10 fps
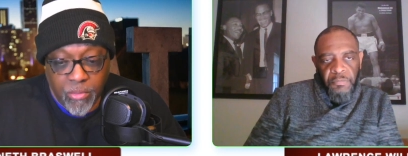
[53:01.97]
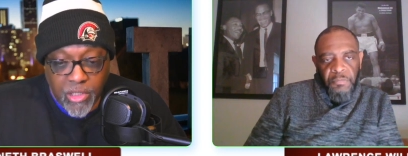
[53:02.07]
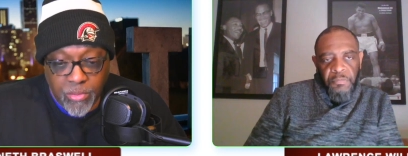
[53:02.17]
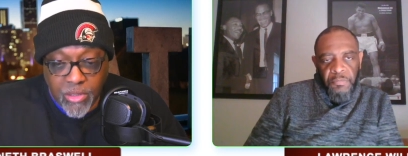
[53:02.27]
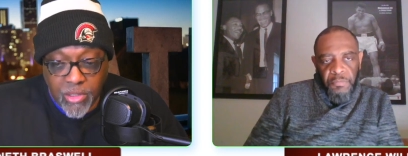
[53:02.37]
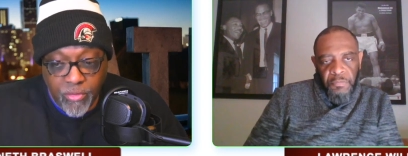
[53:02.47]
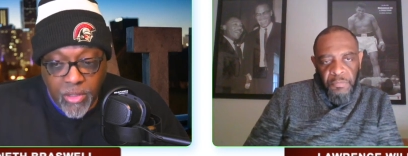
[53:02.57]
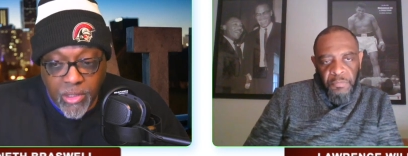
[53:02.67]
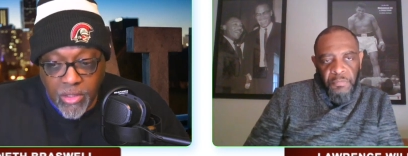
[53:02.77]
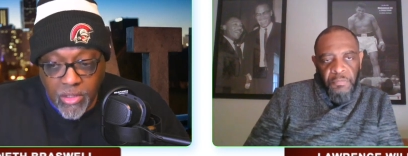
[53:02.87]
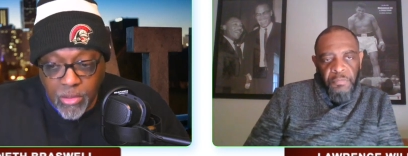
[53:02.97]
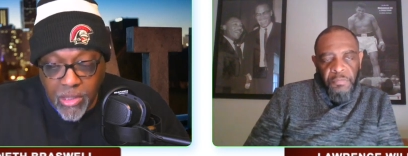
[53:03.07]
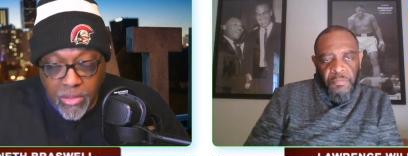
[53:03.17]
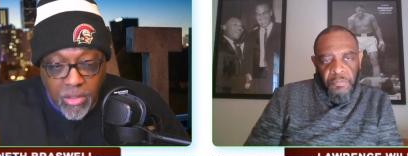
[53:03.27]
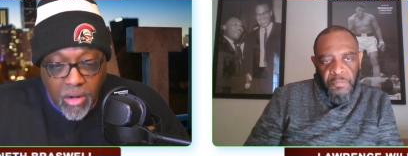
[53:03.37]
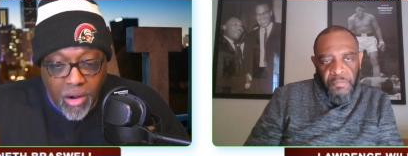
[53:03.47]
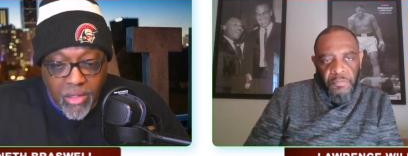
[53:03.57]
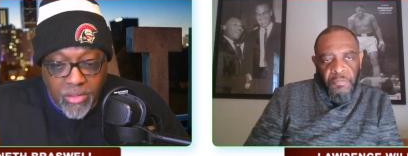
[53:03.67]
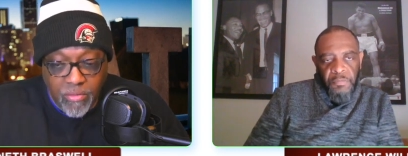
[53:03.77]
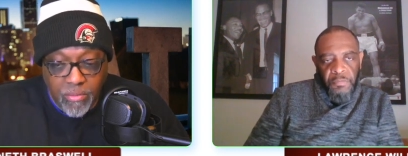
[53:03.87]
Speaker 1: specifically to speak to the
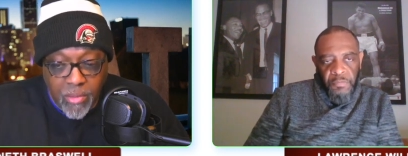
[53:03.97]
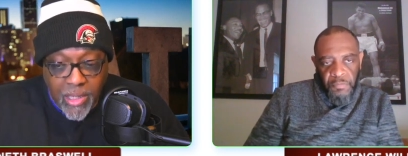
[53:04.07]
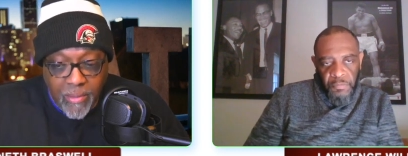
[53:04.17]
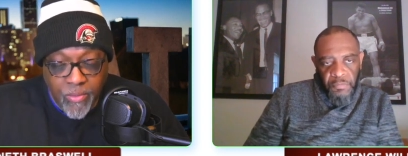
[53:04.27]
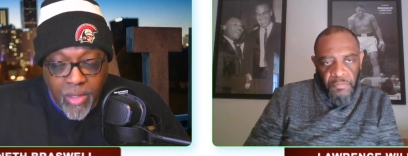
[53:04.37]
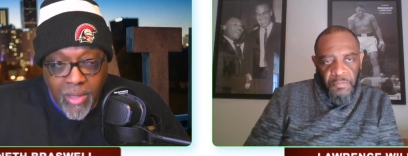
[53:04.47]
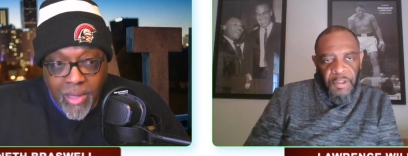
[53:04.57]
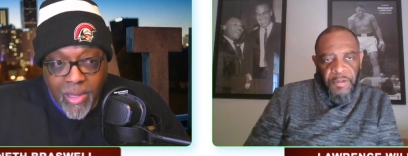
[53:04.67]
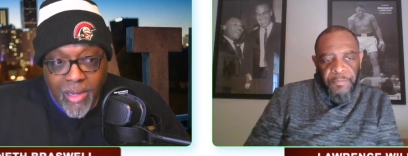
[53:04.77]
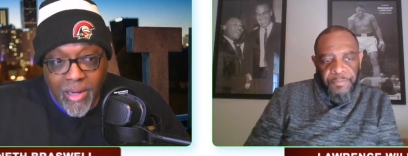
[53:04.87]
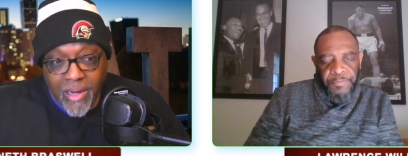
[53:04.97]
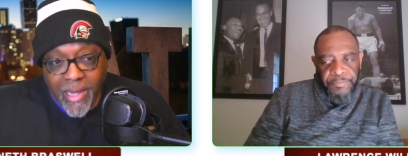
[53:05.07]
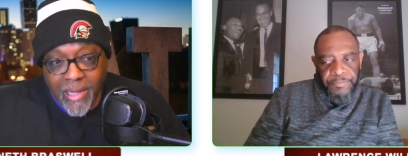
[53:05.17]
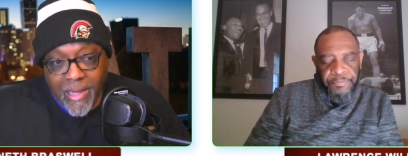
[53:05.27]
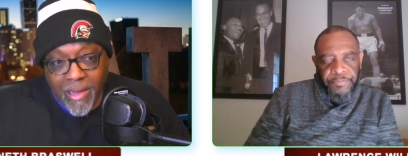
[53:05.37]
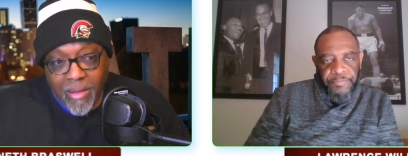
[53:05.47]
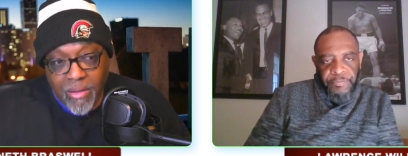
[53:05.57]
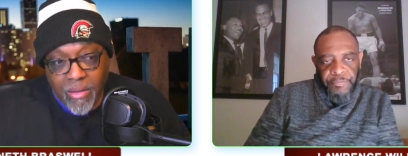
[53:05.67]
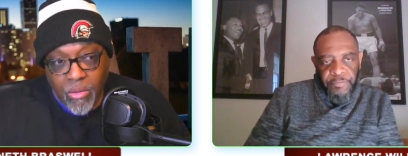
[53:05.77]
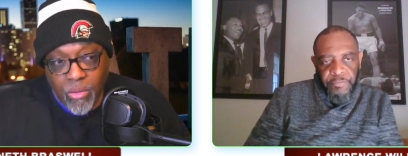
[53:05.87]
hearts of men. Yeah. Like,
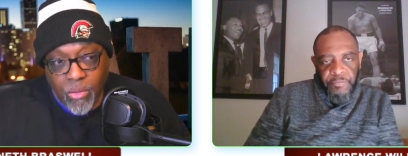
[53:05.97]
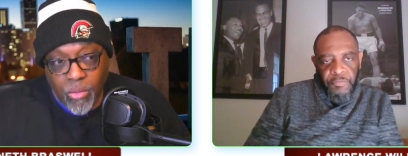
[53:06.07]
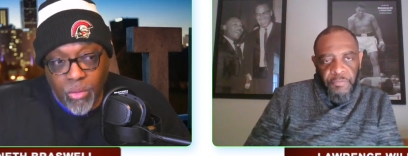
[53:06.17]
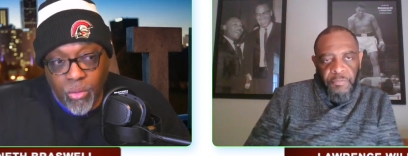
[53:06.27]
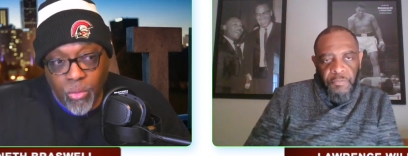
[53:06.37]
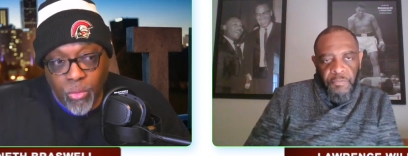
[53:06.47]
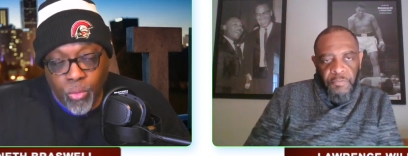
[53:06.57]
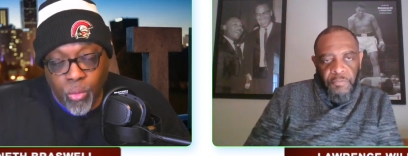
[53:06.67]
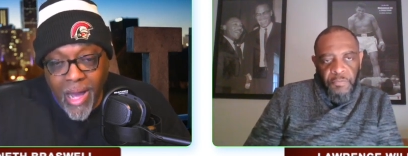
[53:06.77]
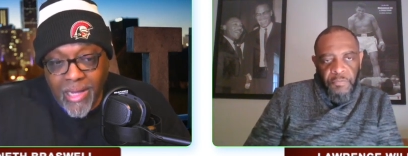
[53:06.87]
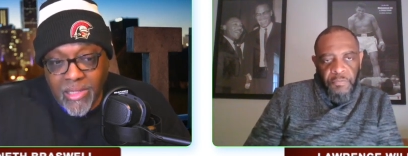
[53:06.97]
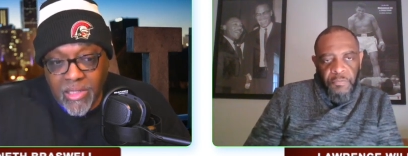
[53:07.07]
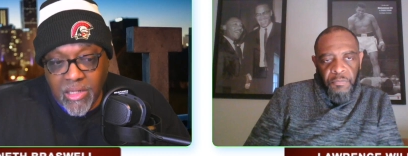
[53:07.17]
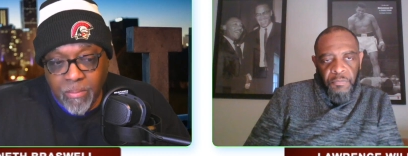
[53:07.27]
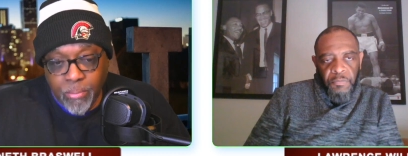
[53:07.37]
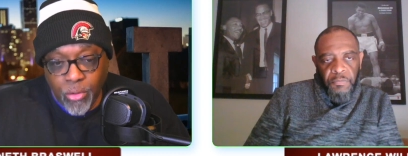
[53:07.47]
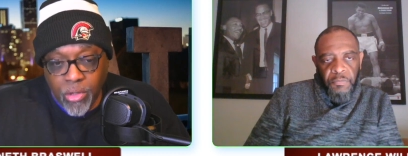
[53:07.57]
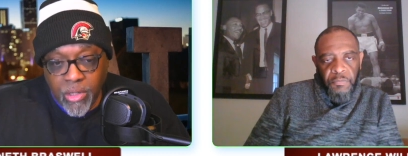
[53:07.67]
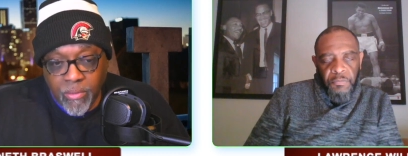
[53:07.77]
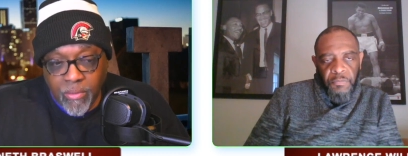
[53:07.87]
why is it
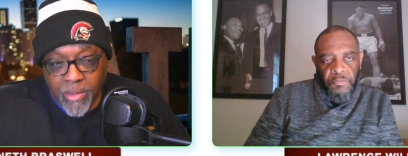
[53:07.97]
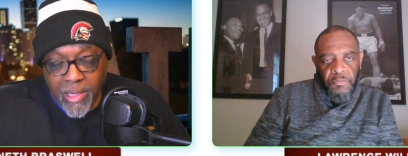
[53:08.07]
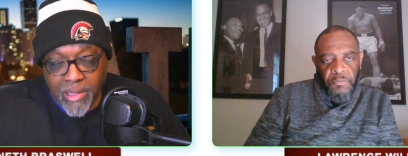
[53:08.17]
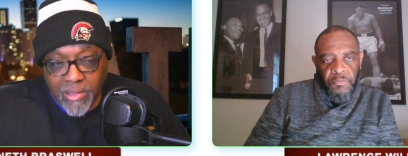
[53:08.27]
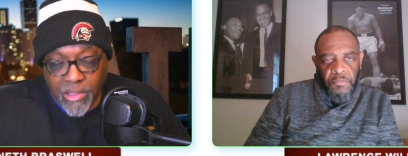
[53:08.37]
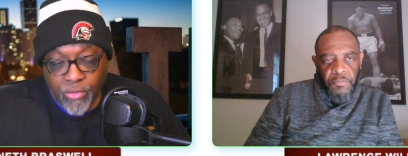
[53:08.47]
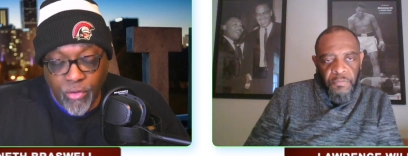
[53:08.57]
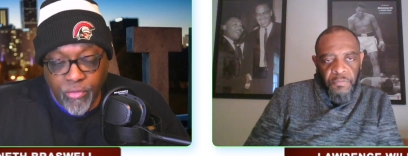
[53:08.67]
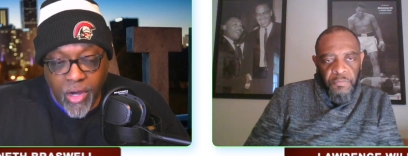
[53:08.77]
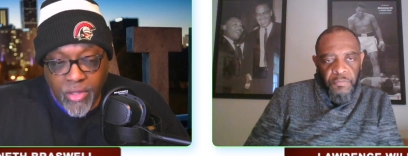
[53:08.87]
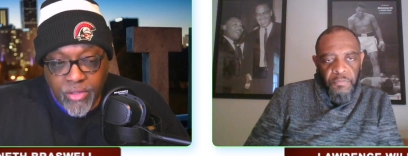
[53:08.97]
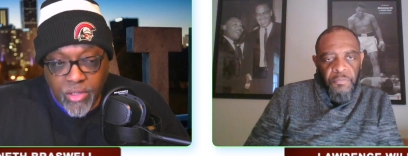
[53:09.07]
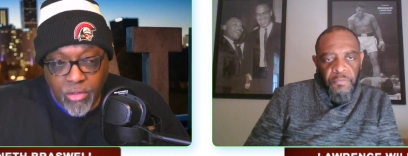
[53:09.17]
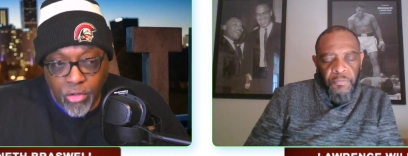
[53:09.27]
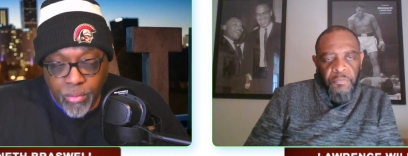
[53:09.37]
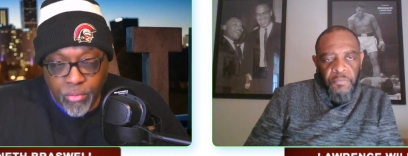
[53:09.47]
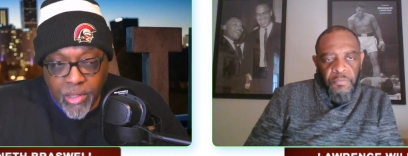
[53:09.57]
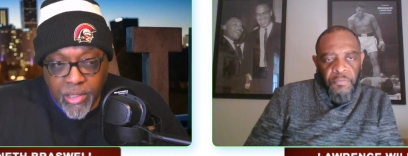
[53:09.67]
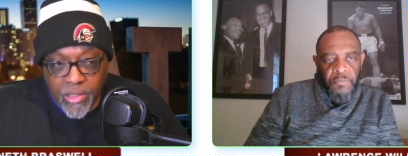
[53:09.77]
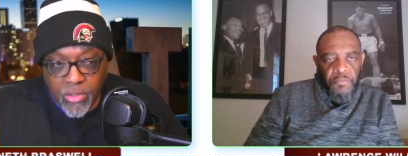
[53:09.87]
important, at least for Fathers
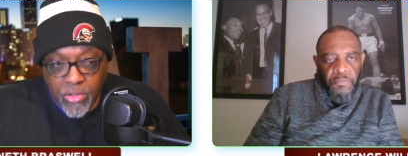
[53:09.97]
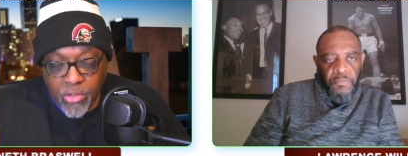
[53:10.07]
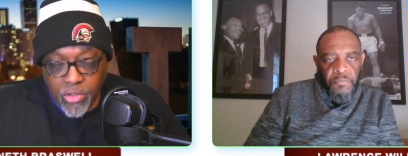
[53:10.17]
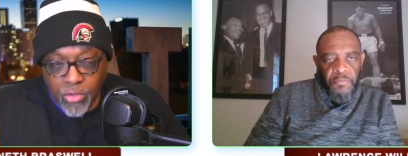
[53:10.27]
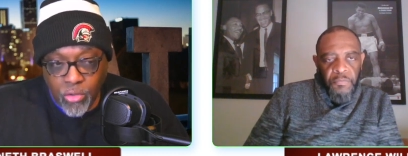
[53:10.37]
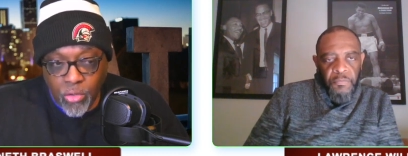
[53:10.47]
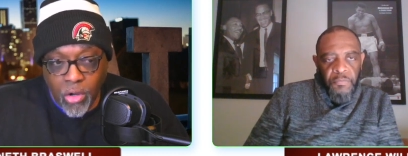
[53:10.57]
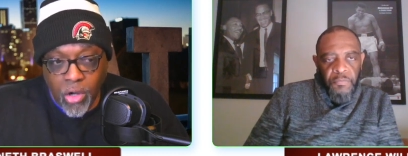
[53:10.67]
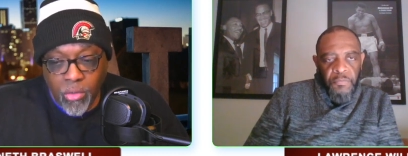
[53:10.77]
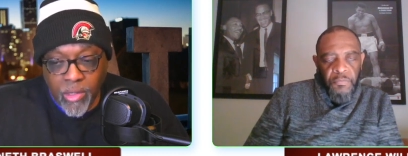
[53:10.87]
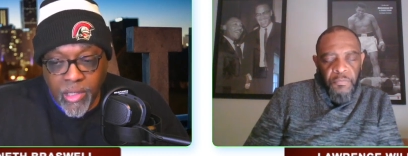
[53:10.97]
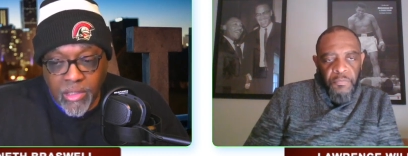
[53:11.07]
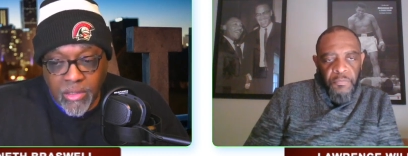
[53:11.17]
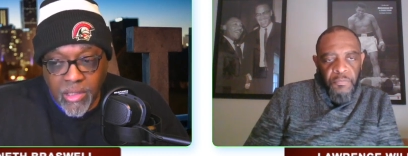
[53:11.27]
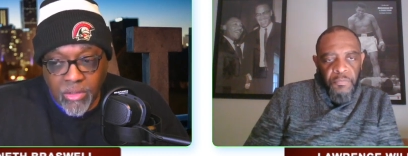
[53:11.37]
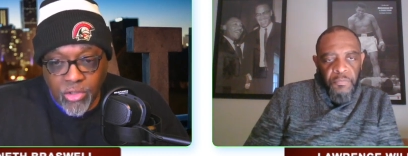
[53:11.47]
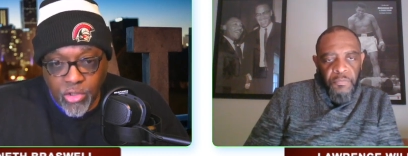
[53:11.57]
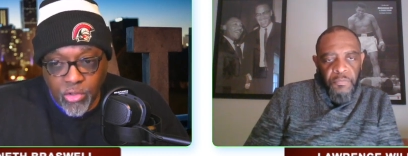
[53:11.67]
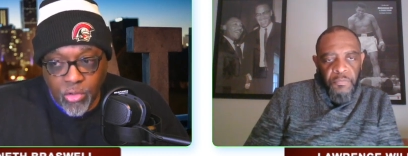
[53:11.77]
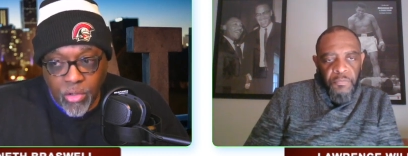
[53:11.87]
Incorporated, to always
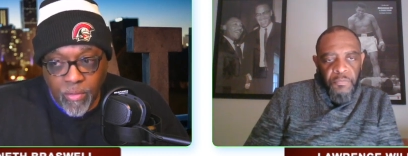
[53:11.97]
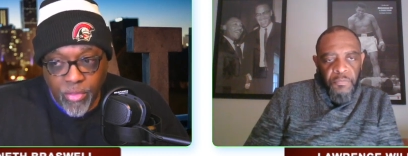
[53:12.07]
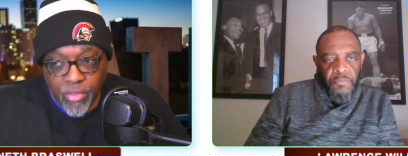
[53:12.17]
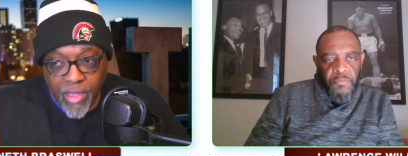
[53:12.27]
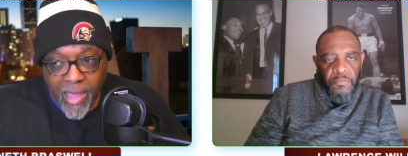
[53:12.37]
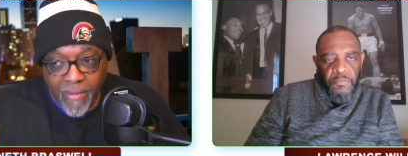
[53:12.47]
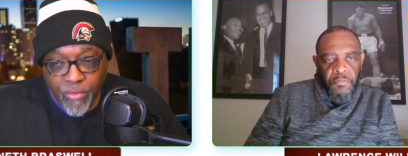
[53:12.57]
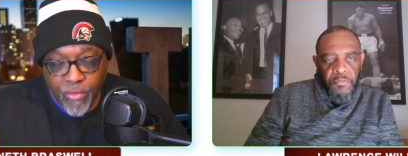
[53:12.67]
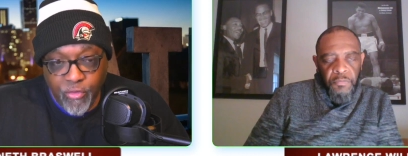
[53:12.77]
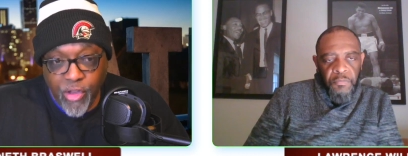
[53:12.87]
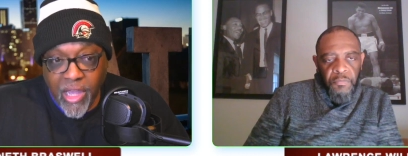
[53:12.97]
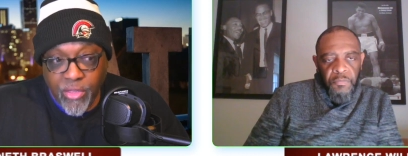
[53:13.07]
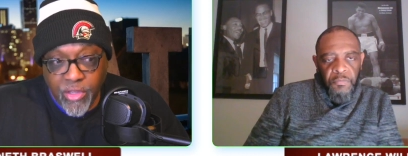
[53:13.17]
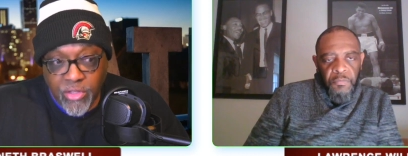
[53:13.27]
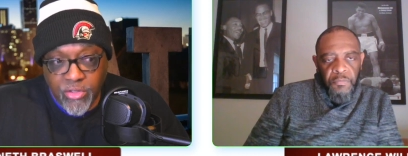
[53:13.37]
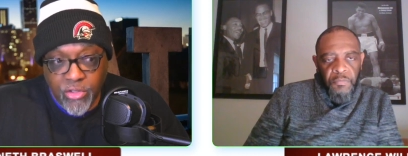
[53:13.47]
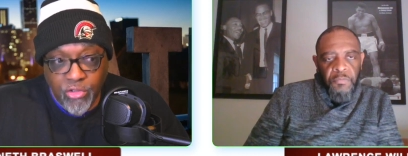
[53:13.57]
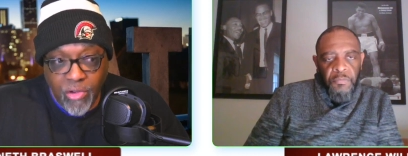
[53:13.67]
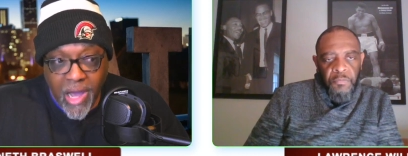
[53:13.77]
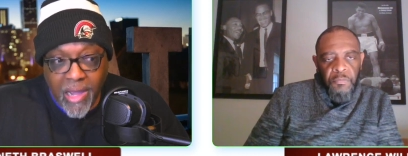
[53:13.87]
ensure that faith is the
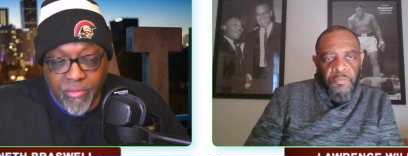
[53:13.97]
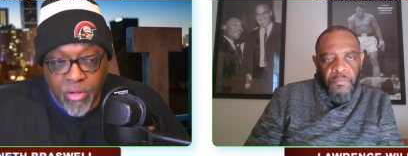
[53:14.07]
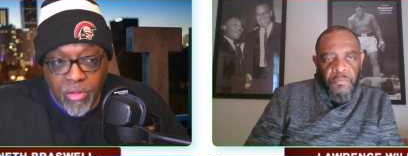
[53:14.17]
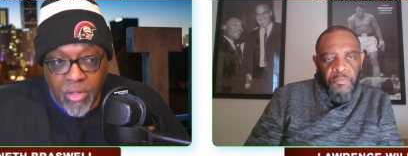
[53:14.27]
driver